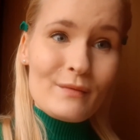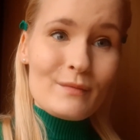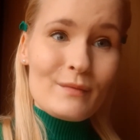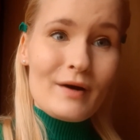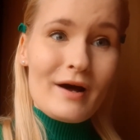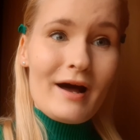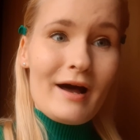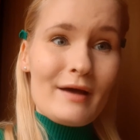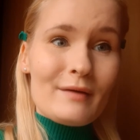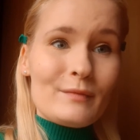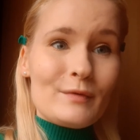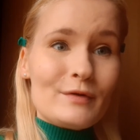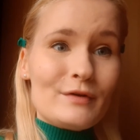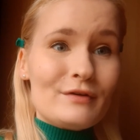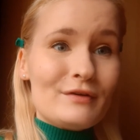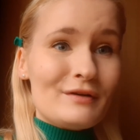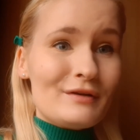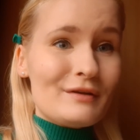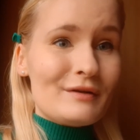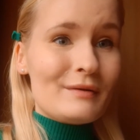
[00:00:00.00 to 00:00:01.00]
what I
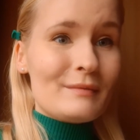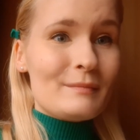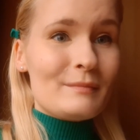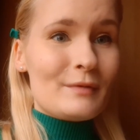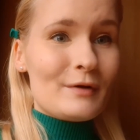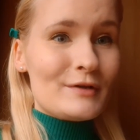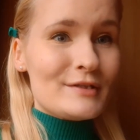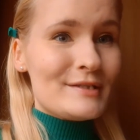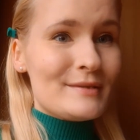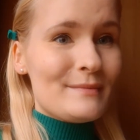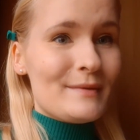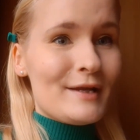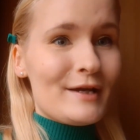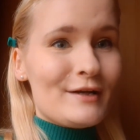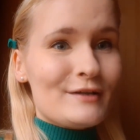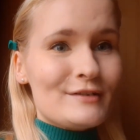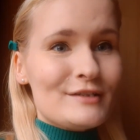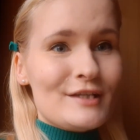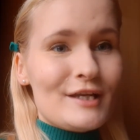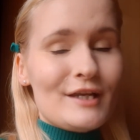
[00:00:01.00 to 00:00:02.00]
wouldn't possibly
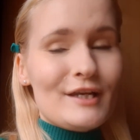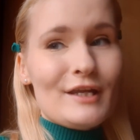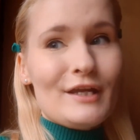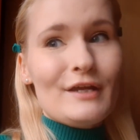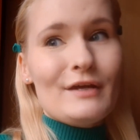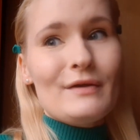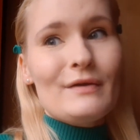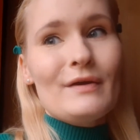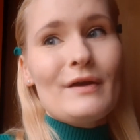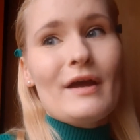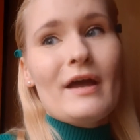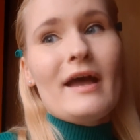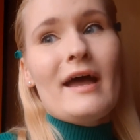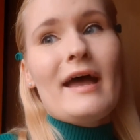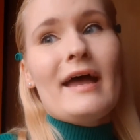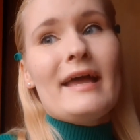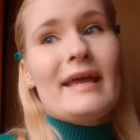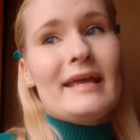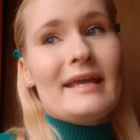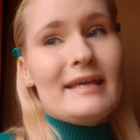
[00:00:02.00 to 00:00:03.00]
continue
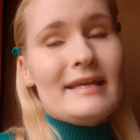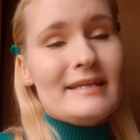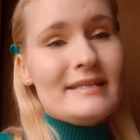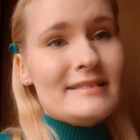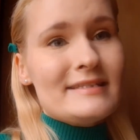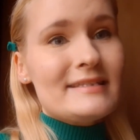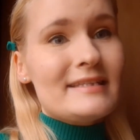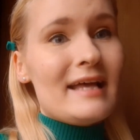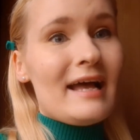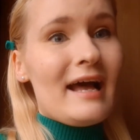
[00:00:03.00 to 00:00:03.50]
is